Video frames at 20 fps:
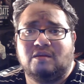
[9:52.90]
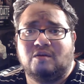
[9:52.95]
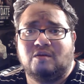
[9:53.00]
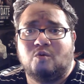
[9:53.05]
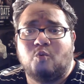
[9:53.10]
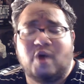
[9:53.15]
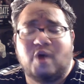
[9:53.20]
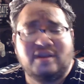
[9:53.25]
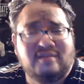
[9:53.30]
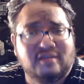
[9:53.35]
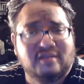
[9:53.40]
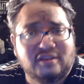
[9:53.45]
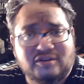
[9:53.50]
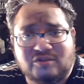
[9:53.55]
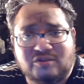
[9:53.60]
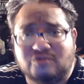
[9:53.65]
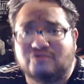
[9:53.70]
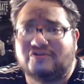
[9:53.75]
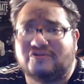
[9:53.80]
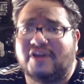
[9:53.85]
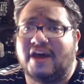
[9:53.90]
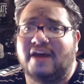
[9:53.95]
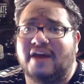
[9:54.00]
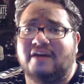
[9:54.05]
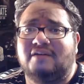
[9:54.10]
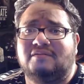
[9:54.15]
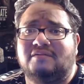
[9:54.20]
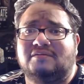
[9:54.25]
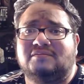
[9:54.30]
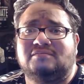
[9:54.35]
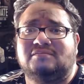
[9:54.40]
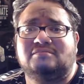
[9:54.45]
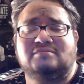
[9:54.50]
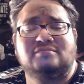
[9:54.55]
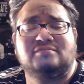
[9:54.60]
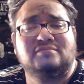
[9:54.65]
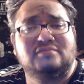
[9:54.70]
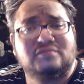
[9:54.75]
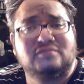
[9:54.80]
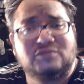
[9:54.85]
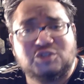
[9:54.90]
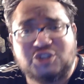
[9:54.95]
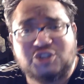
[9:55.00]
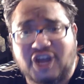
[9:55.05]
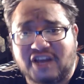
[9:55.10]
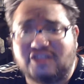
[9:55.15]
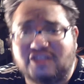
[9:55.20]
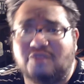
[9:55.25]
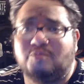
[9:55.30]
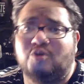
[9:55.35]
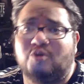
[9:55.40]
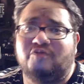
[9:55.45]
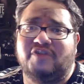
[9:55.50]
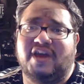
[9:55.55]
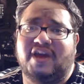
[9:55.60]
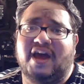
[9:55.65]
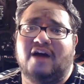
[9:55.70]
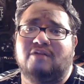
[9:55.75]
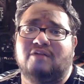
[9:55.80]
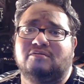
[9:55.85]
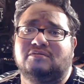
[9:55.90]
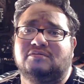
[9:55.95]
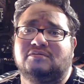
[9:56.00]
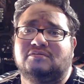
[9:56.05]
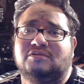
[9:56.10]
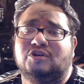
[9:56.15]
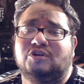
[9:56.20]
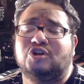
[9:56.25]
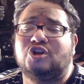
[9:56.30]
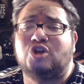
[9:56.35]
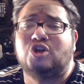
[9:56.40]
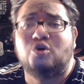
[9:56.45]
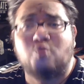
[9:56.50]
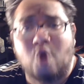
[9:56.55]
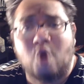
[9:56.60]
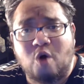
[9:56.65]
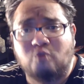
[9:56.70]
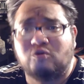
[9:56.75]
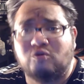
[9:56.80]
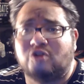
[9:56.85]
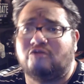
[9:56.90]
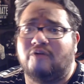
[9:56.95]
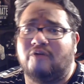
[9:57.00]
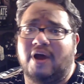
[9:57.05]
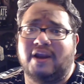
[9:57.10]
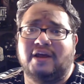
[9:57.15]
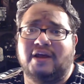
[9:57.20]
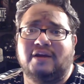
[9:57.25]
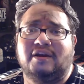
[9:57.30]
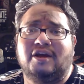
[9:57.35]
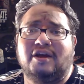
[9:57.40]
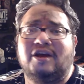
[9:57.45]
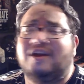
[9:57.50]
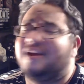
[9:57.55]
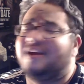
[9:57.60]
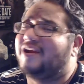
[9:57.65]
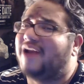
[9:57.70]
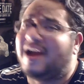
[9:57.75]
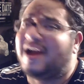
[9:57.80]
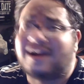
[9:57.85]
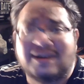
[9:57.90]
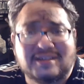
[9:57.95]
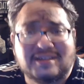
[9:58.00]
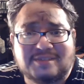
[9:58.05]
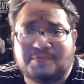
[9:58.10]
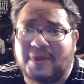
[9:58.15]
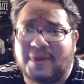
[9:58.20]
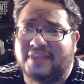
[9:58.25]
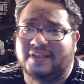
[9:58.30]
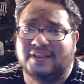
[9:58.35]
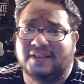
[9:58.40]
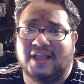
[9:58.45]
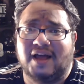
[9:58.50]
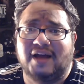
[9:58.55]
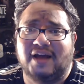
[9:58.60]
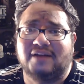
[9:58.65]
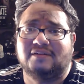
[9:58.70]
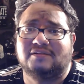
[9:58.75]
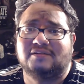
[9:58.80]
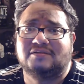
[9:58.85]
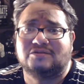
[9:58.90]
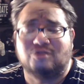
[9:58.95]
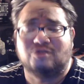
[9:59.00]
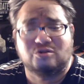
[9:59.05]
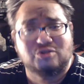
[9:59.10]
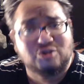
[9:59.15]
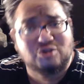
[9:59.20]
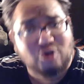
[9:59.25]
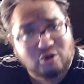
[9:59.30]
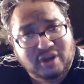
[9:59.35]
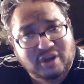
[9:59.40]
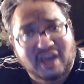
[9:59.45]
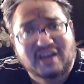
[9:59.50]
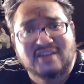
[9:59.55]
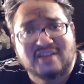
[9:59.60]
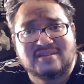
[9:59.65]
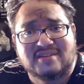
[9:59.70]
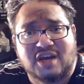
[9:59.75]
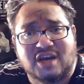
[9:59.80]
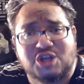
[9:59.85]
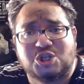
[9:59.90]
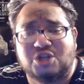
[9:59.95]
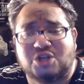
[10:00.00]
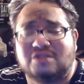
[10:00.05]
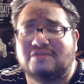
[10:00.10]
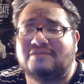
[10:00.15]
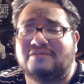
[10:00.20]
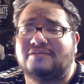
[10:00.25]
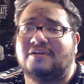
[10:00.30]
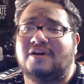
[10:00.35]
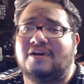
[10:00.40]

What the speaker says: wait till a Tuesday. Check the movie out. You won't regret it. You're not going to spend a lot as long as you don't get concessions.